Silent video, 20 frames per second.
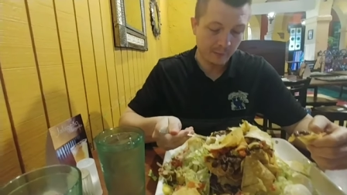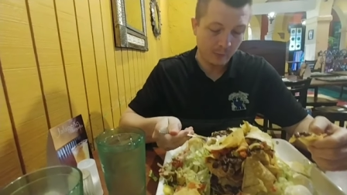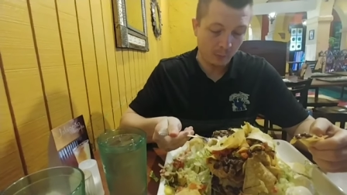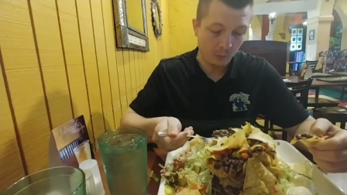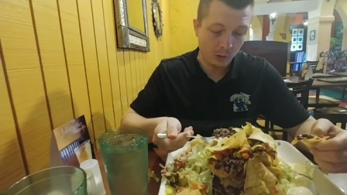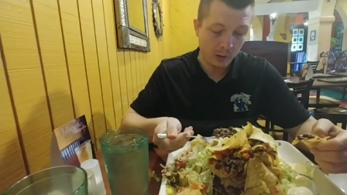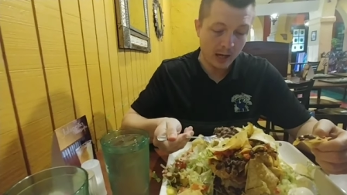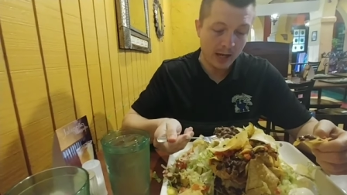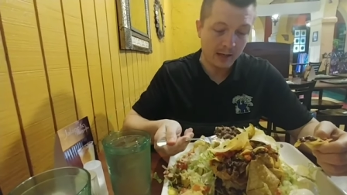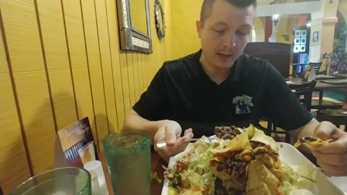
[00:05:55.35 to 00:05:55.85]
From
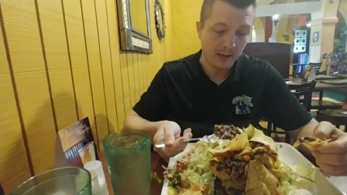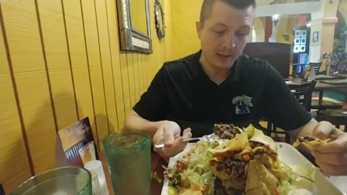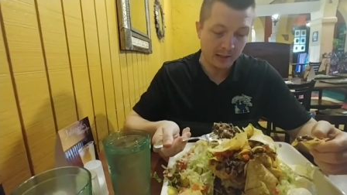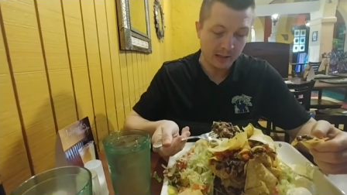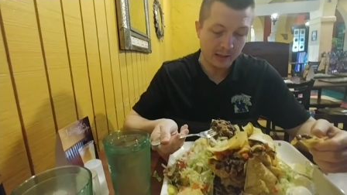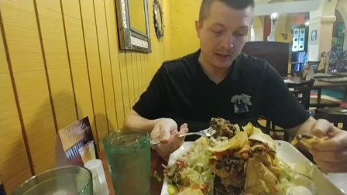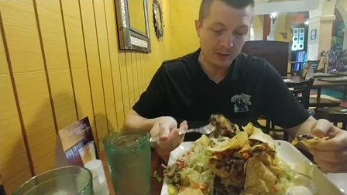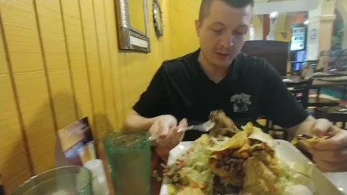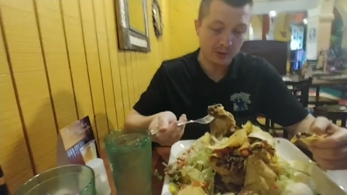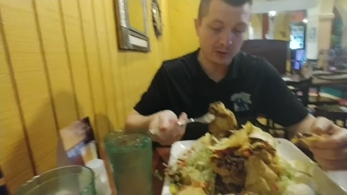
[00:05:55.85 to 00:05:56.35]
what I can
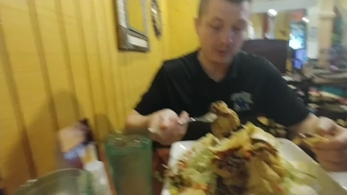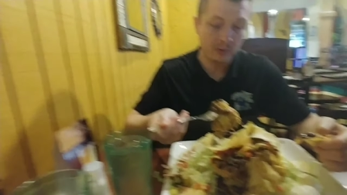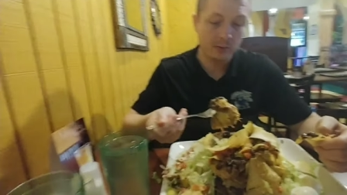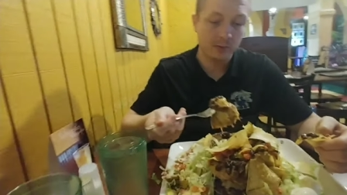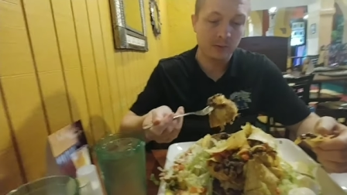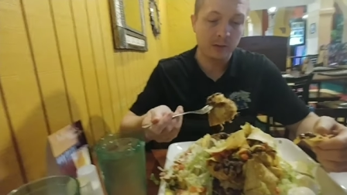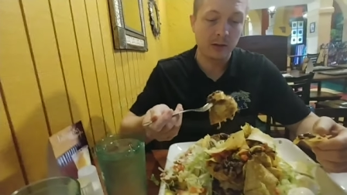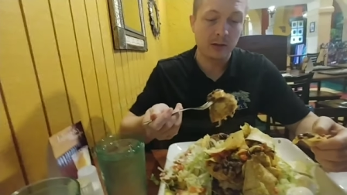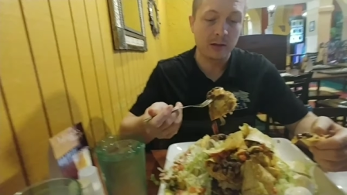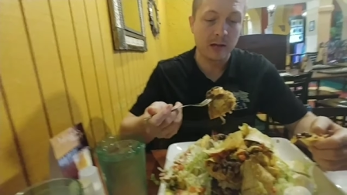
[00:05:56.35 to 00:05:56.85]
get to,
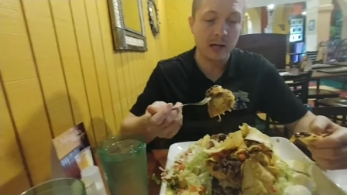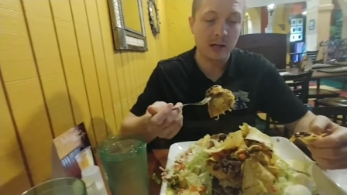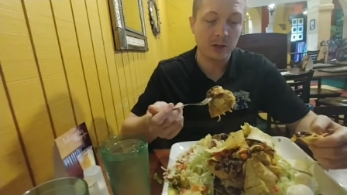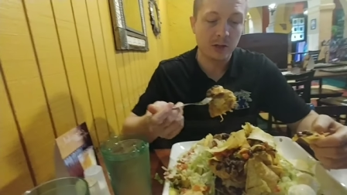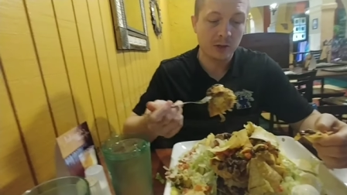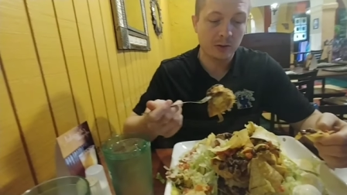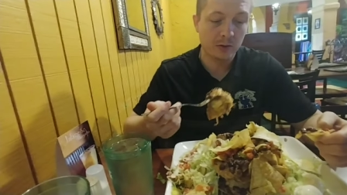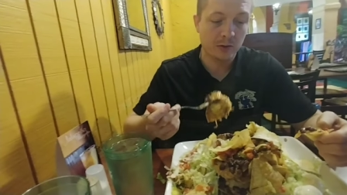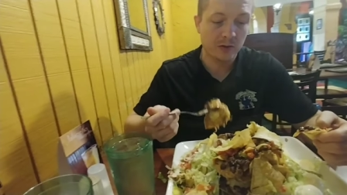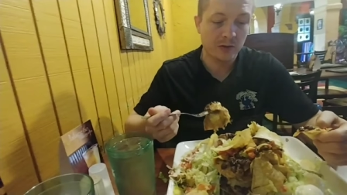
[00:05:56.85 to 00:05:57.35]
the
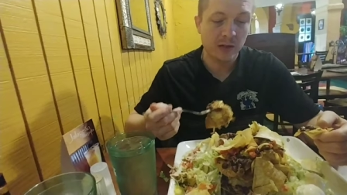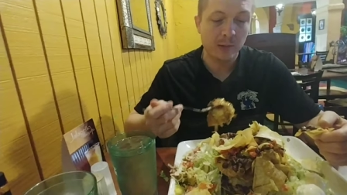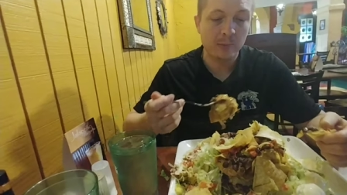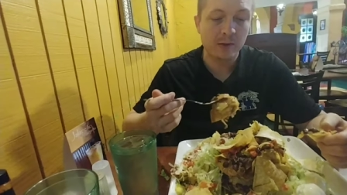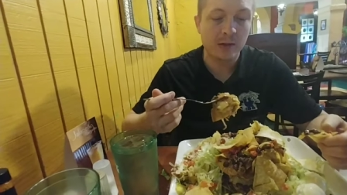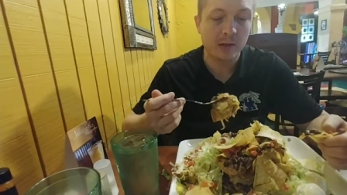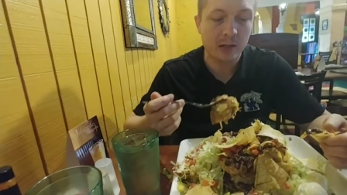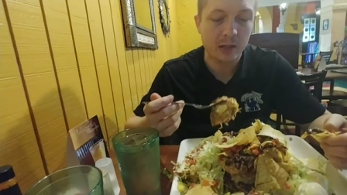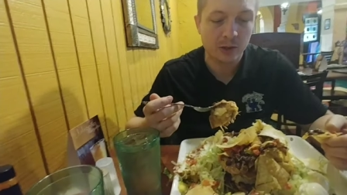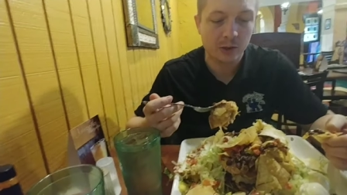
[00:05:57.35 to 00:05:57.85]
nachos. Some
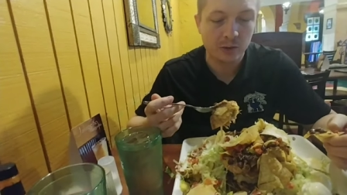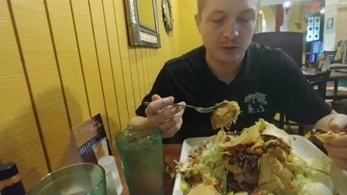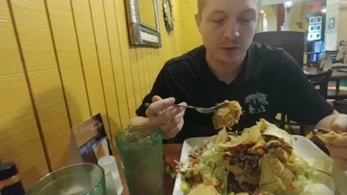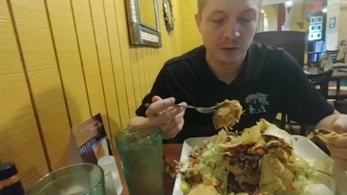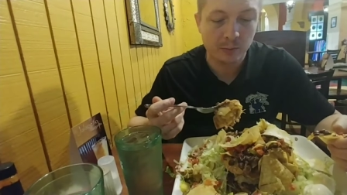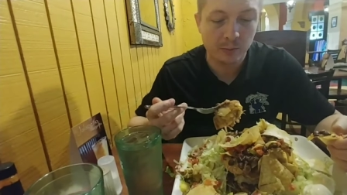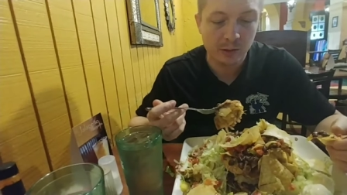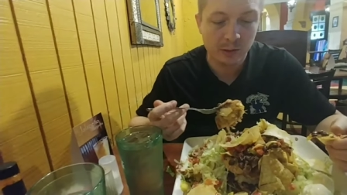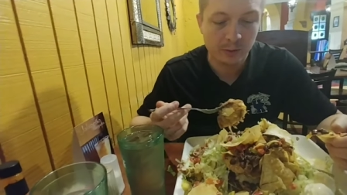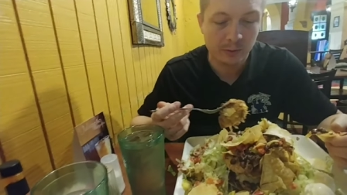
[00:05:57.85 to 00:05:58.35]
of the nachos in
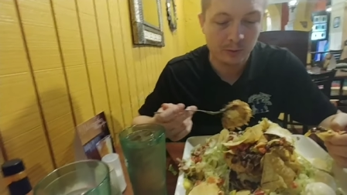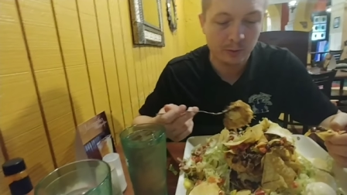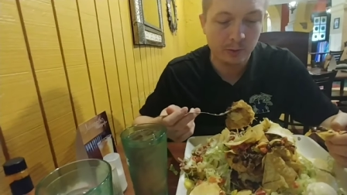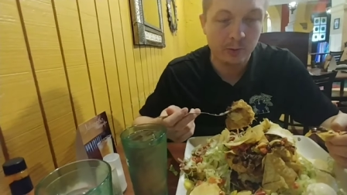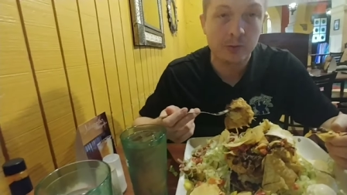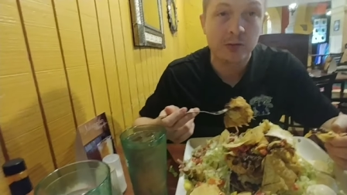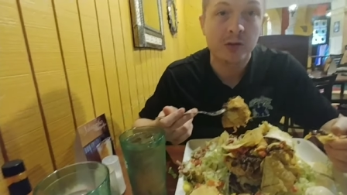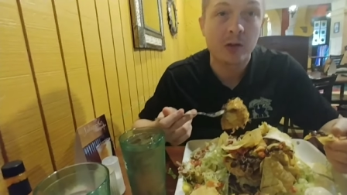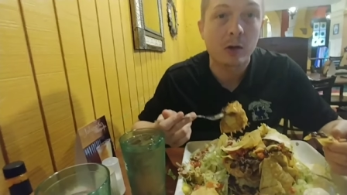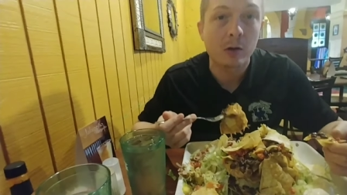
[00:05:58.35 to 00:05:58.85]
the middle are a
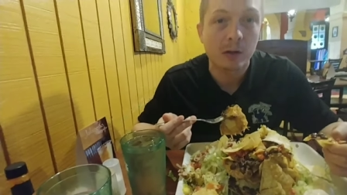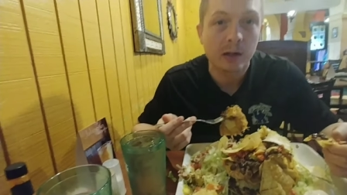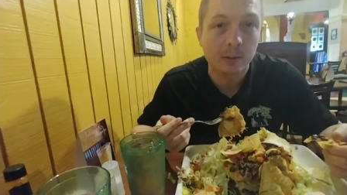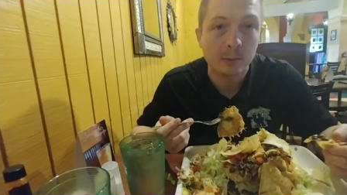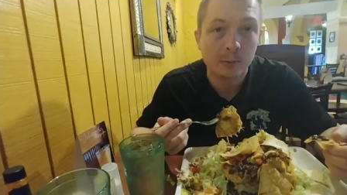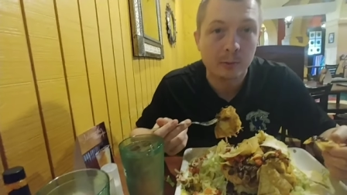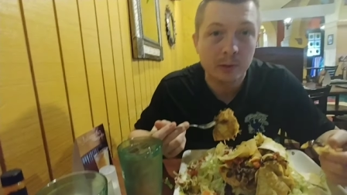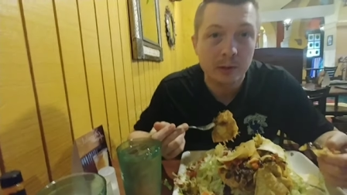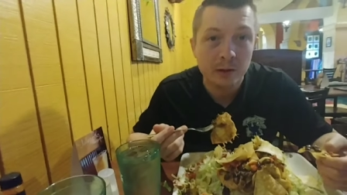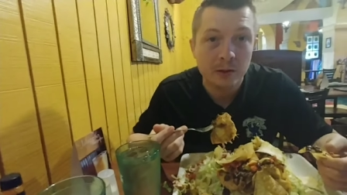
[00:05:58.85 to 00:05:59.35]
little soggy,
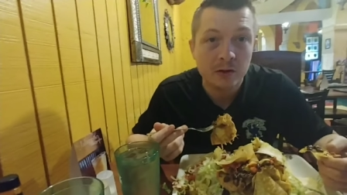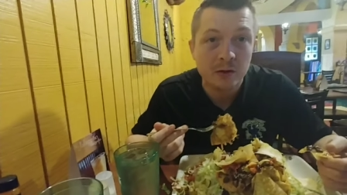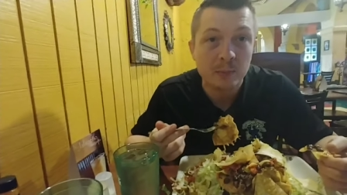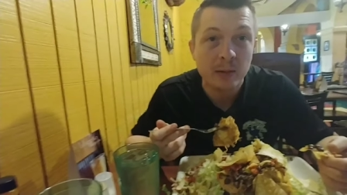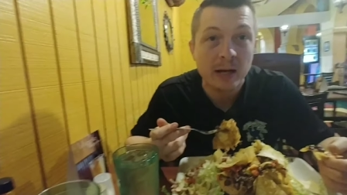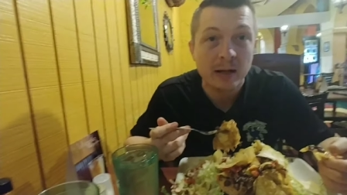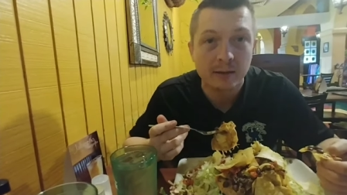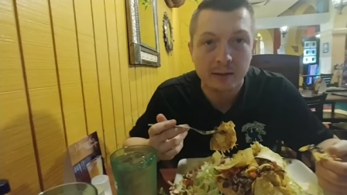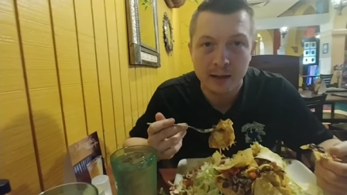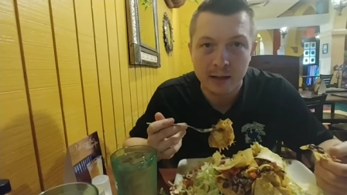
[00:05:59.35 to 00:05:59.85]
but what do you
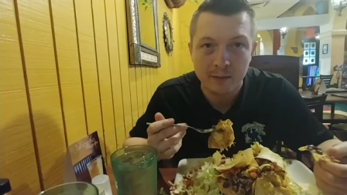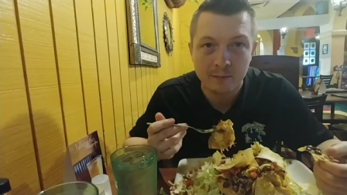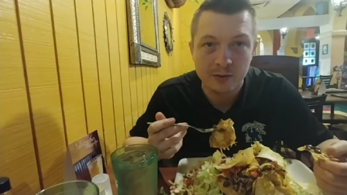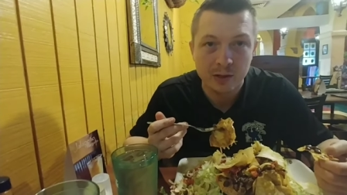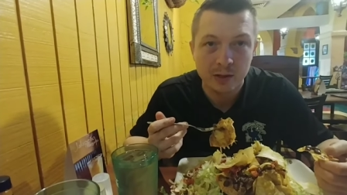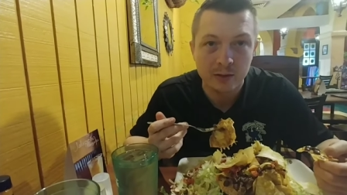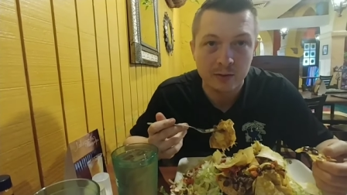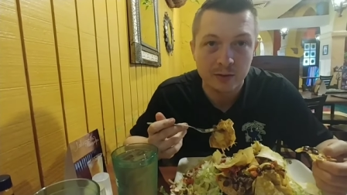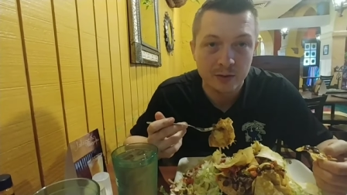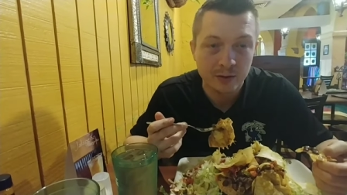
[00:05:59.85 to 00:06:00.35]
expect? They have
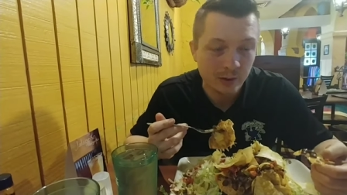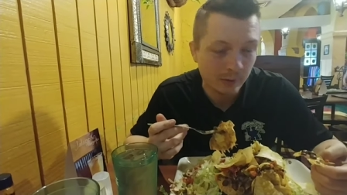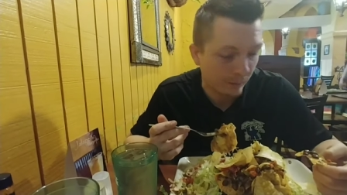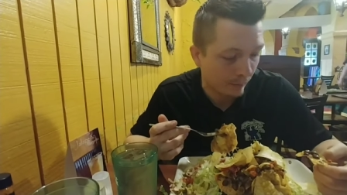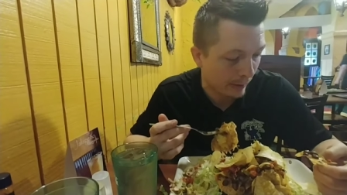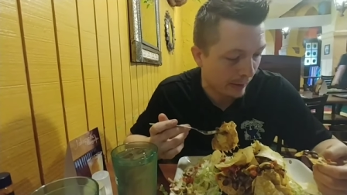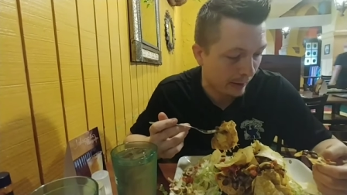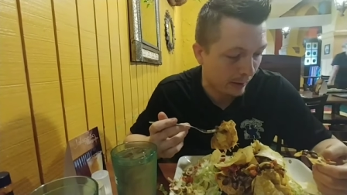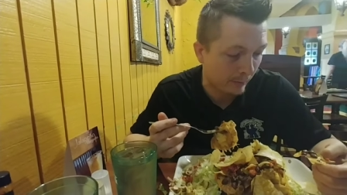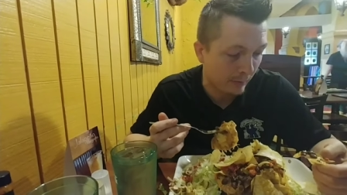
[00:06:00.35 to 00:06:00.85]
tons of stuff
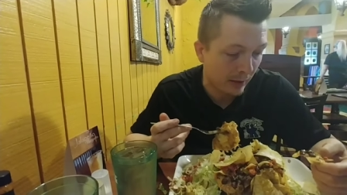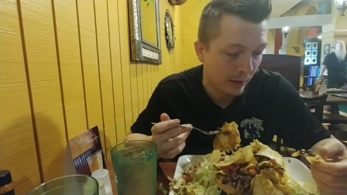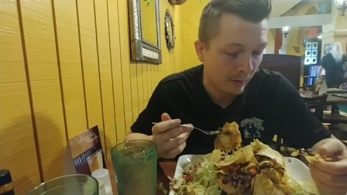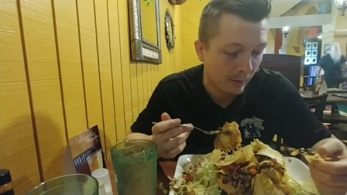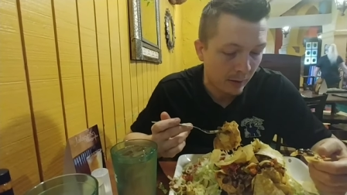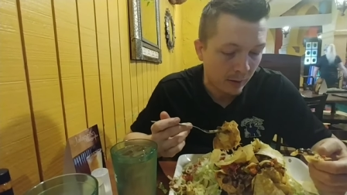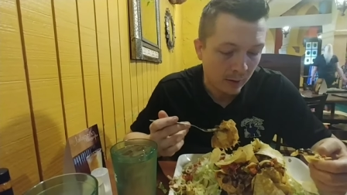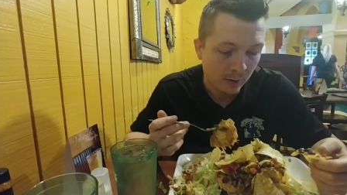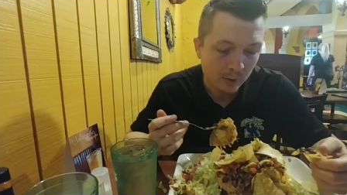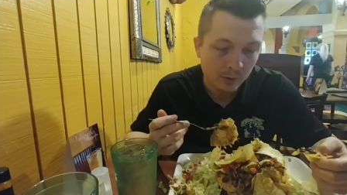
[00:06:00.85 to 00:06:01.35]
weighing them
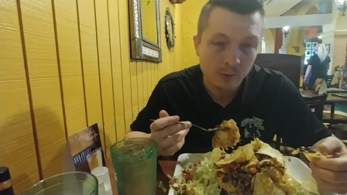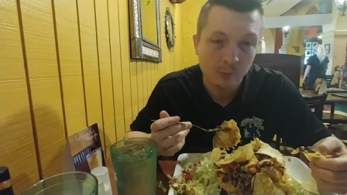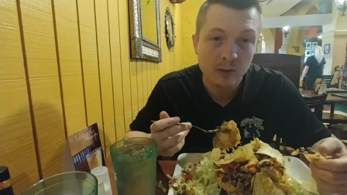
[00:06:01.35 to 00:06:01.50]
down.